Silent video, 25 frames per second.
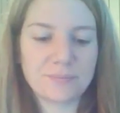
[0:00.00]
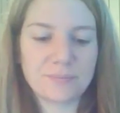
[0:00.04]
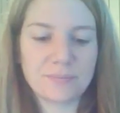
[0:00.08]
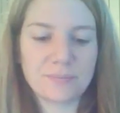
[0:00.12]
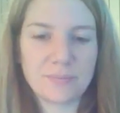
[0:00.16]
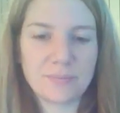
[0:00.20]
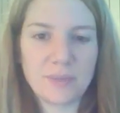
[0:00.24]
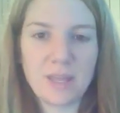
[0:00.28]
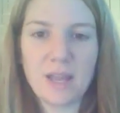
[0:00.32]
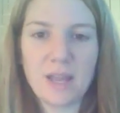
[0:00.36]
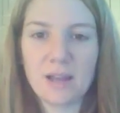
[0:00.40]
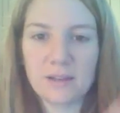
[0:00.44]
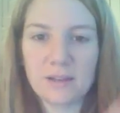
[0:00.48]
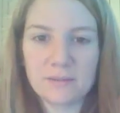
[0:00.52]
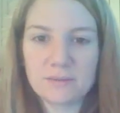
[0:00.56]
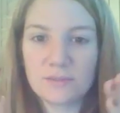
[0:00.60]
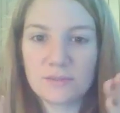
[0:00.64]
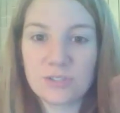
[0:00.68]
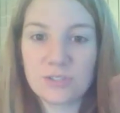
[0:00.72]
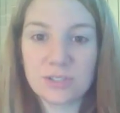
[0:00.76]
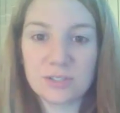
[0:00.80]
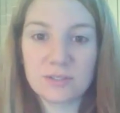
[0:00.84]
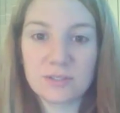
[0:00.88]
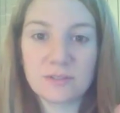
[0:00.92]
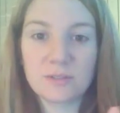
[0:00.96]
yeah,
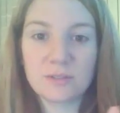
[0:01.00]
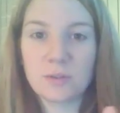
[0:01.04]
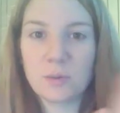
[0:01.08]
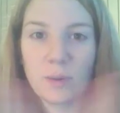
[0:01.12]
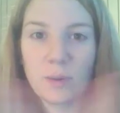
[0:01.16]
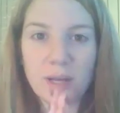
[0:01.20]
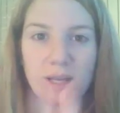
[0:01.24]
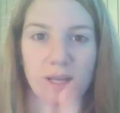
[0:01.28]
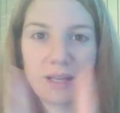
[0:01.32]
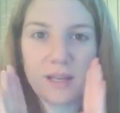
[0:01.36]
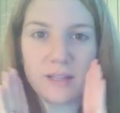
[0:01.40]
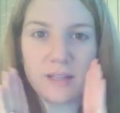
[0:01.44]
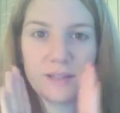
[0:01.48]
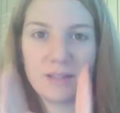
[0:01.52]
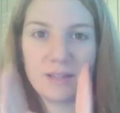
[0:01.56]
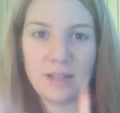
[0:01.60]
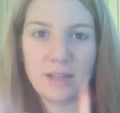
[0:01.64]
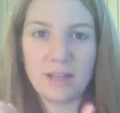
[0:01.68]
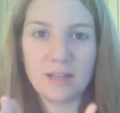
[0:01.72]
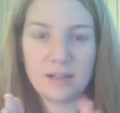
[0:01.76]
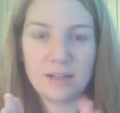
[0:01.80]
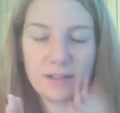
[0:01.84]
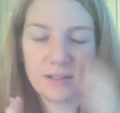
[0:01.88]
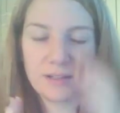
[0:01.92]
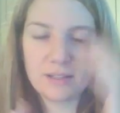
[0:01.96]
just quick and
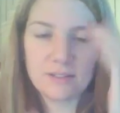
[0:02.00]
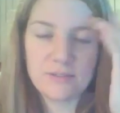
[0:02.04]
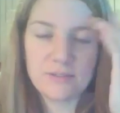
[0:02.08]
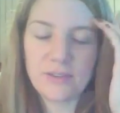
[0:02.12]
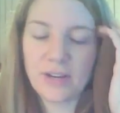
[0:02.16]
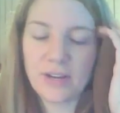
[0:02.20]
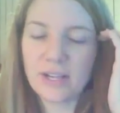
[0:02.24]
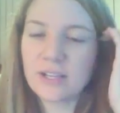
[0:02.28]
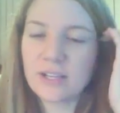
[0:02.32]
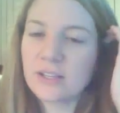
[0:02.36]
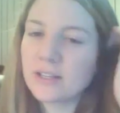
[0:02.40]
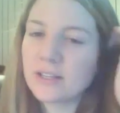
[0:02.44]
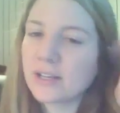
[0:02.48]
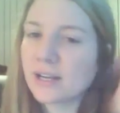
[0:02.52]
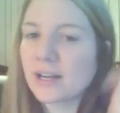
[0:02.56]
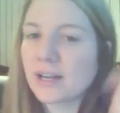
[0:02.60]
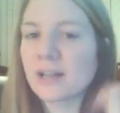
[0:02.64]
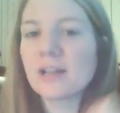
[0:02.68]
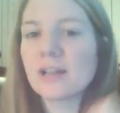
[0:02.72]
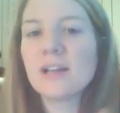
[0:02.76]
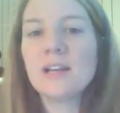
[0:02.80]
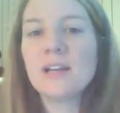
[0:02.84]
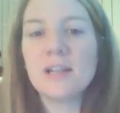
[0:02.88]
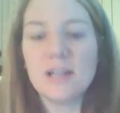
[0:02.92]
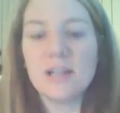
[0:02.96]
that it's very clear.
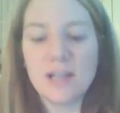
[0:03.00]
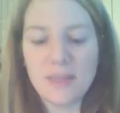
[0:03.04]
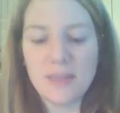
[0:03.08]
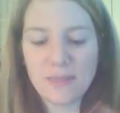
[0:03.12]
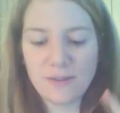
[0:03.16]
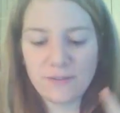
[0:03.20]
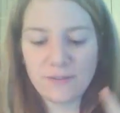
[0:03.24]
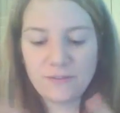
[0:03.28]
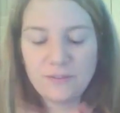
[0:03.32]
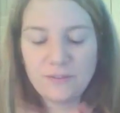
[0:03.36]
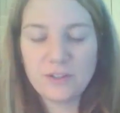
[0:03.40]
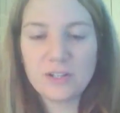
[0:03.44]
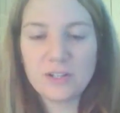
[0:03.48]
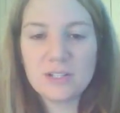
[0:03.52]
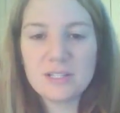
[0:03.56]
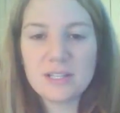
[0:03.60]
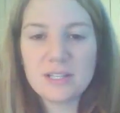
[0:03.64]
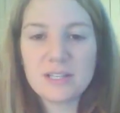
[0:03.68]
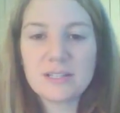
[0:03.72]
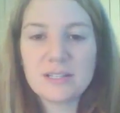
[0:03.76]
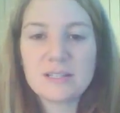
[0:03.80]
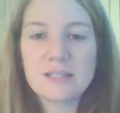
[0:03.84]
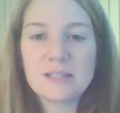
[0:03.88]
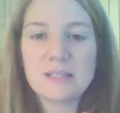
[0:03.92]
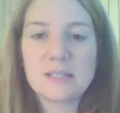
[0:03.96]
The first
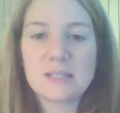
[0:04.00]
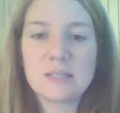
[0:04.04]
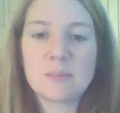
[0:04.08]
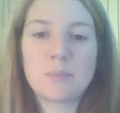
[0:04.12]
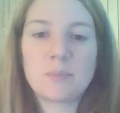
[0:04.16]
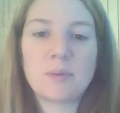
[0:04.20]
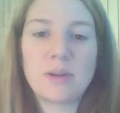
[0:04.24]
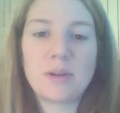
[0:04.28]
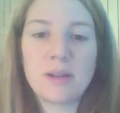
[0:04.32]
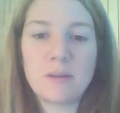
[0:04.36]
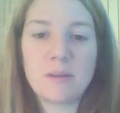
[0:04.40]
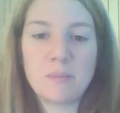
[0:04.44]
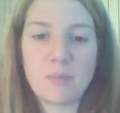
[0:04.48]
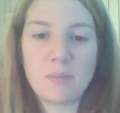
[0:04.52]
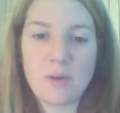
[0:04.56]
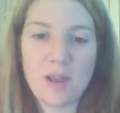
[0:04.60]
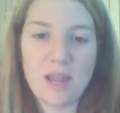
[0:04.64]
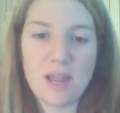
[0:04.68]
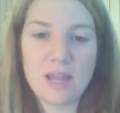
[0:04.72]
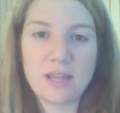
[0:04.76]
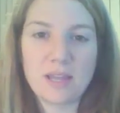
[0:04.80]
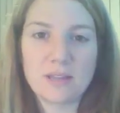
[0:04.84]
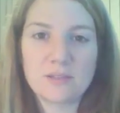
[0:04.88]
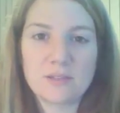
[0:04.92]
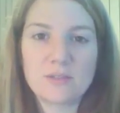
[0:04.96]
is spring
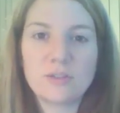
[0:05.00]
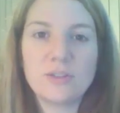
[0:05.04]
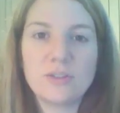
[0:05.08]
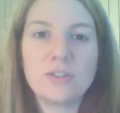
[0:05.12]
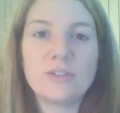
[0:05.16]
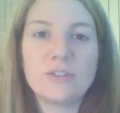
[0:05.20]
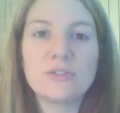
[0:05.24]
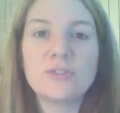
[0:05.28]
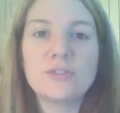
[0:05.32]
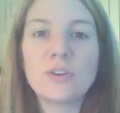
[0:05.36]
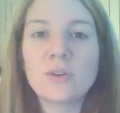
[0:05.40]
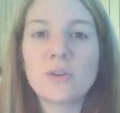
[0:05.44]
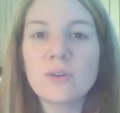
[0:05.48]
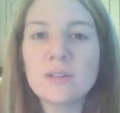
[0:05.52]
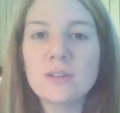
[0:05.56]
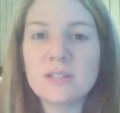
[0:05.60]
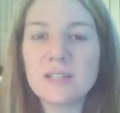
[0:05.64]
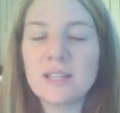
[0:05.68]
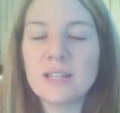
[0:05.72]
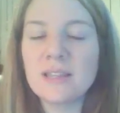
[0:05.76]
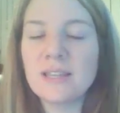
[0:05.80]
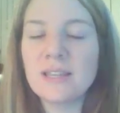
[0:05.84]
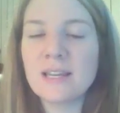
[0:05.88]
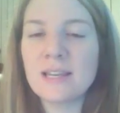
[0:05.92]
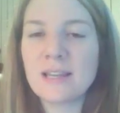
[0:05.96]
break. So you'll notice
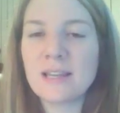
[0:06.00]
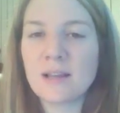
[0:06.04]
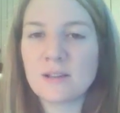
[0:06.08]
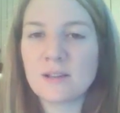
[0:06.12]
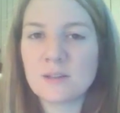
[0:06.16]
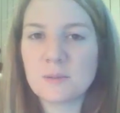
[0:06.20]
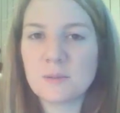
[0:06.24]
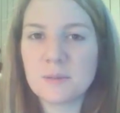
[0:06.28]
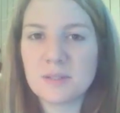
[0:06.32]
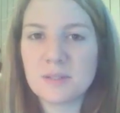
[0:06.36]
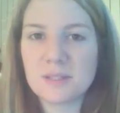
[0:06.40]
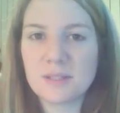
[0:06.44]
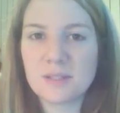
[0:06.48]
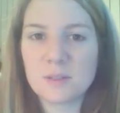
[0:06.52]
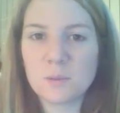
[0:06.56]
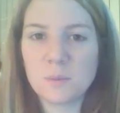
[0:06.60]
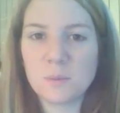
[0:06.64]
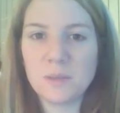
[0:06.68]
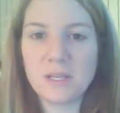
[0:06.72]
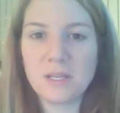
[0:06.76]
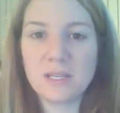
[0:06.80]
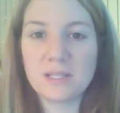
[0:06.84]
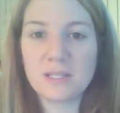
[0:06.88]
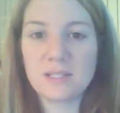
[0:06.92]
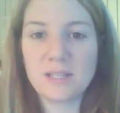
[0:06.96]
that the announcements this
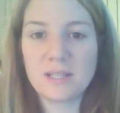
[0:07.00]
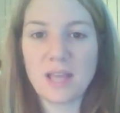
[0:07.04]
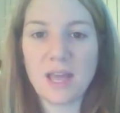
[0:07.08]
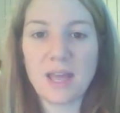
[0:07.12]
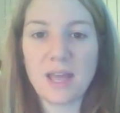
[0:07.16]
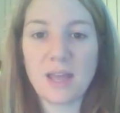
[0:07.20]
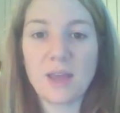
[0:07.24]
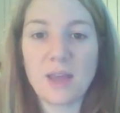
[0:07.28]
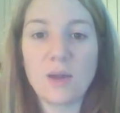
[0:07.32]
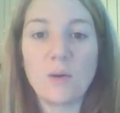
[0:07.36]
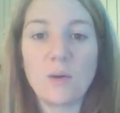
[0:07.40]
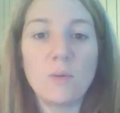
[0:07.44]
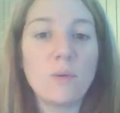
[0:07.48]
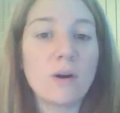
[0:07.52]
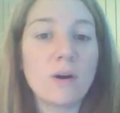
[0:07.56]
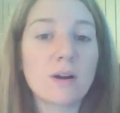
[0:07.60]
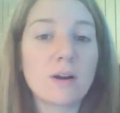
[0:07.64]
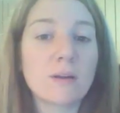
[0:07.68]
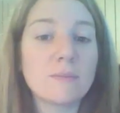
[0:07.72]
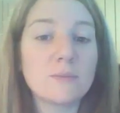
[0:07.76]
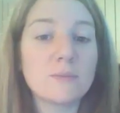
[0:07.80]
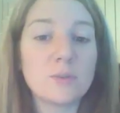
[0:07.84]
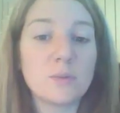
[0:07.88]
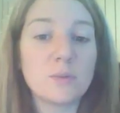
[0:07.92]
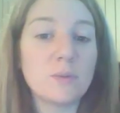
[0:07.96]
week say
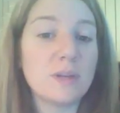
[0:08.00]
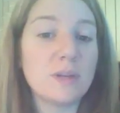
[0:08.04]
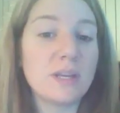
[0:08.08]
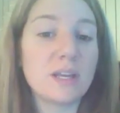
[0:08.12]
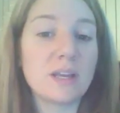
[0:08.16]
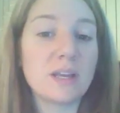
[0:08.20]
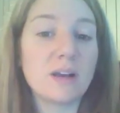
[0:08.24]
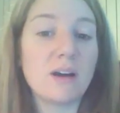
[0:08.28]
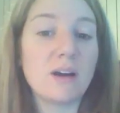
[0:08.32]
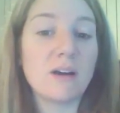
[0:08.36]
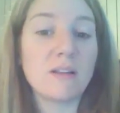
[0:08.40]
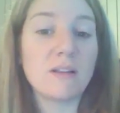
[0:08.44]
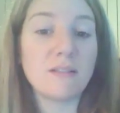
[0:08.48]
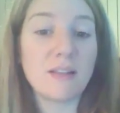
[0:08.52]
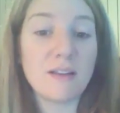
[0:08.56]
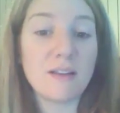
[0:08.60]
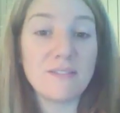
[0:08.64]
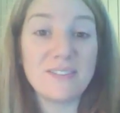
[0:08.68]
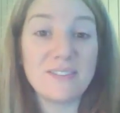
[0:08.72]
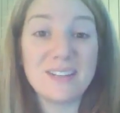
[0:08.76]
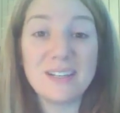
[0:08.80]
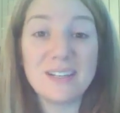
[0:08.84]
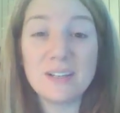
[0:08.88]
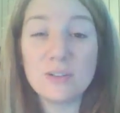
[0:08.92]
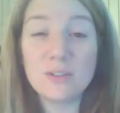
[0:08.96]
welcome to week
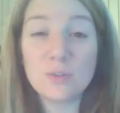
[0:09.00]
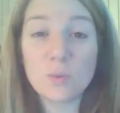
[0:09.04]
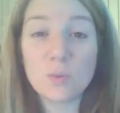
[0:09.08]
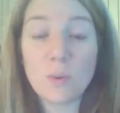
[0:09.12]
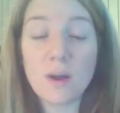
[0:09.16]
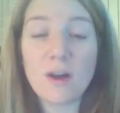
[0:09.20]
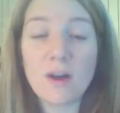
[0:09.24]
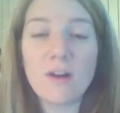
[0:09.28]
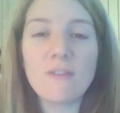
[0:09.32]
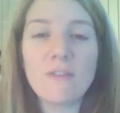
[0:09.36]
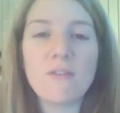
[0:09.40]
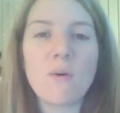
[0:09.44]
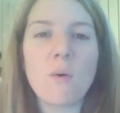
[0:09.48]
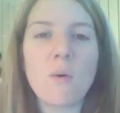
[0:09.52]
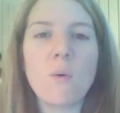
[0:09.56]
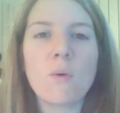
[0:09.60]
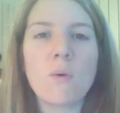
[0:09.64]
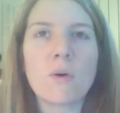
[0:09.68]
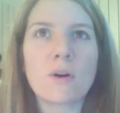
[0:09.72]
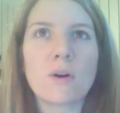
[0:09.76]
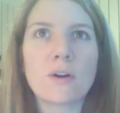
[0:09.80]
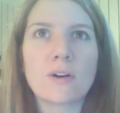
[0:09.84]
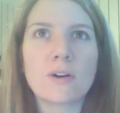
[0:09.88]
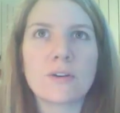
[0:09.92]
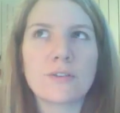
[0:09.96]
11 and 12
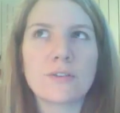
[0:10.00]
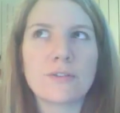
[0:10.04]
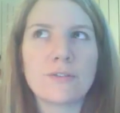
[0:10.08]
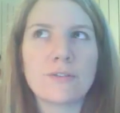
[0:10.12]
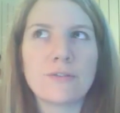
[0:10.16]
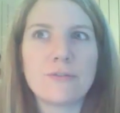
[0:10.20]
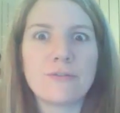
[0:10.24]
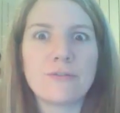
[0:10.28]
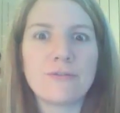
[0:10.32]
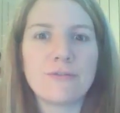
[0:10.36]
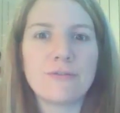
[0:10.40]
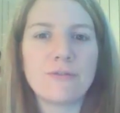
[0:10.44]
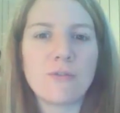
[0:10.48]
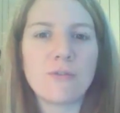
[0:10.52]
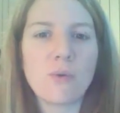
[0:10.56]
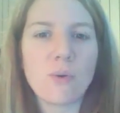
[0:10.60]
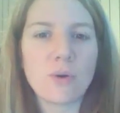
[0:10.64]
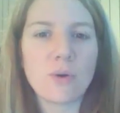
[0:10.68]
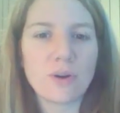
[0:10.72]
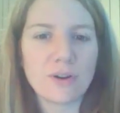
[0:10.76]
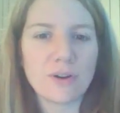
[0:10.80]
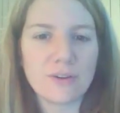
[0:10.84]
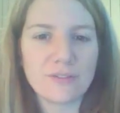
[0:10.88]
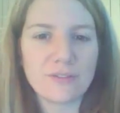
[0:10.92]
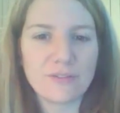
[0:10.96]
or
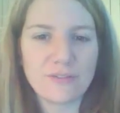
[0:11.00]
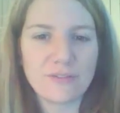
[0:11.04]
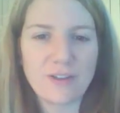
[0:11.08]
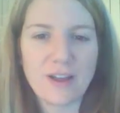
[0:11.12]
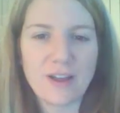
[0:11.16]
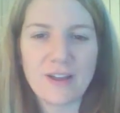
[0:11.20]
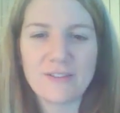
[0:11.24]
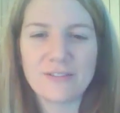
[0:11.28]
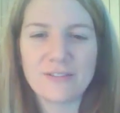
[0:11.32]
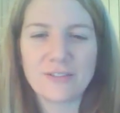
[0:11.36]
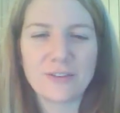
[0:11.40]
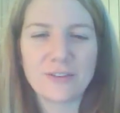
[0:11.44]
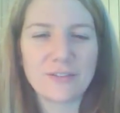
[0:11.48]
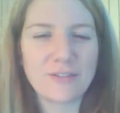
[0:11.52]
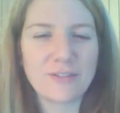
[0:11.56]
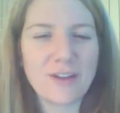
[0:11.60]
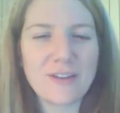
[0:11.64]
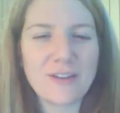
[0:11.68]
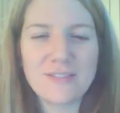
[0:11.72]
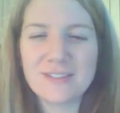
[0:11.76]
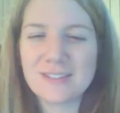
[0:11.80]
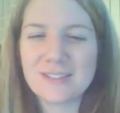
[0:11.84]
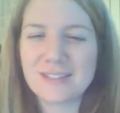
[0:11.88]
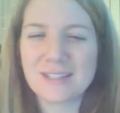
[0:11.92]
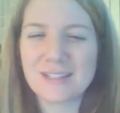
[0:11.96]
4 and 5 or
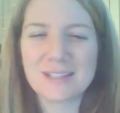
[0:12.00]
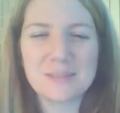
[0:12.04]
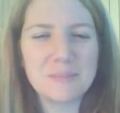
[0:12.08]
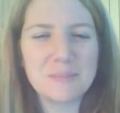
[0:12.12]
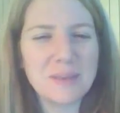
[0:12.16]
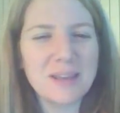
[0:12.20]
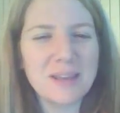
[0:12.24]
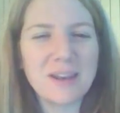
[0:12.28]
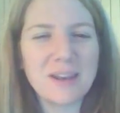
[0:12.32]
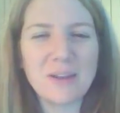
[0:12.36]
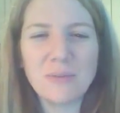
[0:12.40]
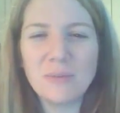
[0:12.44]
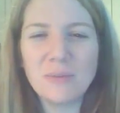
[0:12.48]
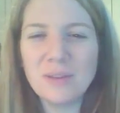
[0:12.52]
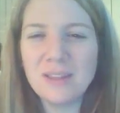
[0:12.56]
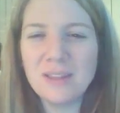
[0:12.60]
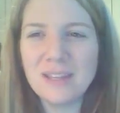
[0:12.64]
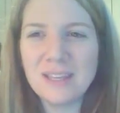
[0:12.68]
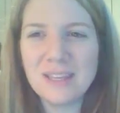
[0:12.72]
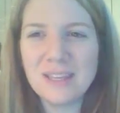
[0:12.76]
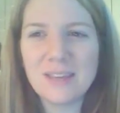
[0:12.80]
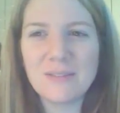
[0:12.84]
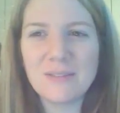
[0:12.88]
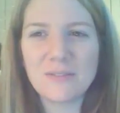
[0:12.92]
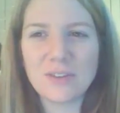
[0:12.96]
5 and 6. Man, I really
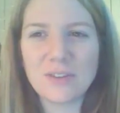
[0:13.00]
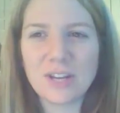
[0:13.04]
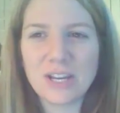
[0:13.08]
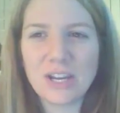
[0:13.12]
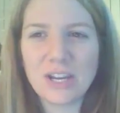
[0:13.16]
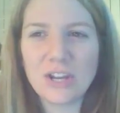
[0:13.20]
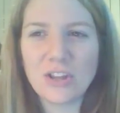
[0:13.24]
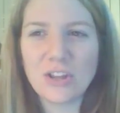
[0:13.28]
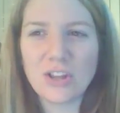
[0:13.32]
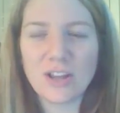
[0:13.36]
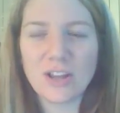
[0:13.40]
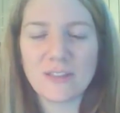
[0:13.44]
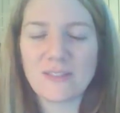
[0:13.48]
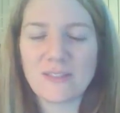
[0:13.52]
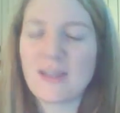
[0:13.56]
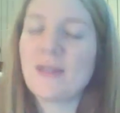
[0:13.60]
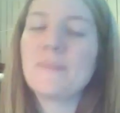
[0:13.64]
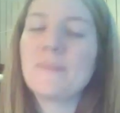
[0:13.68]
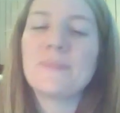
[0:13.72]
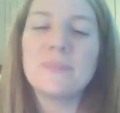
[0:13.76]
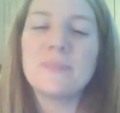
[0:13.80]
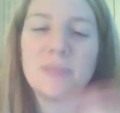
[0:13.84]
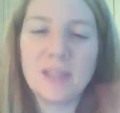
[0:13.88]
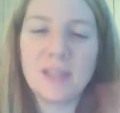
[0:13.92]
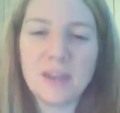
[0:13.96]
keep forgetting to look at that.
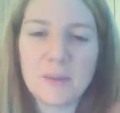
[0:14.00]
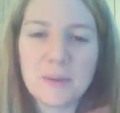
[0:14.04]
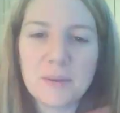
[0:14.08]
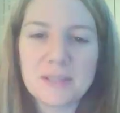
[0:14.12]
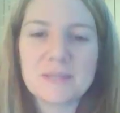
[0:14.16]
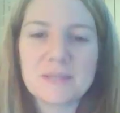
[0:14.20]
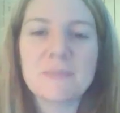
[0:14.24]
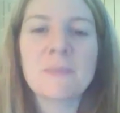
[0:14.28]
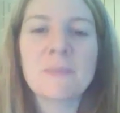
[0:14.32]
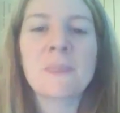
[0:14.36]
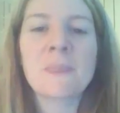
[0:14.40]
Anyways,